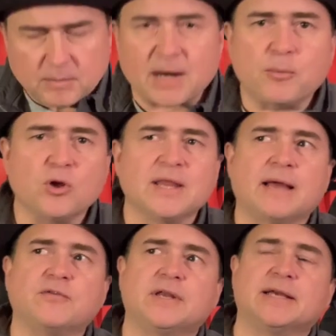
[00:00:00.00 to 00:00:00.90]
number
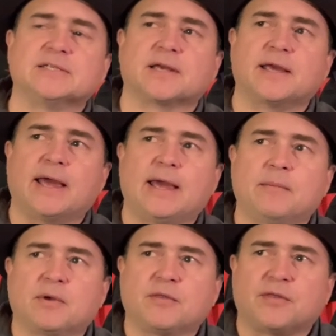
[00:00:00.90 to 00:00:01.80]
11 is a
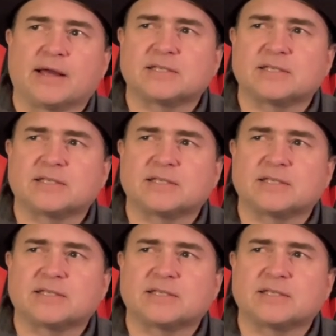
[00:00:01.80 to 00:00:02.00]
game that's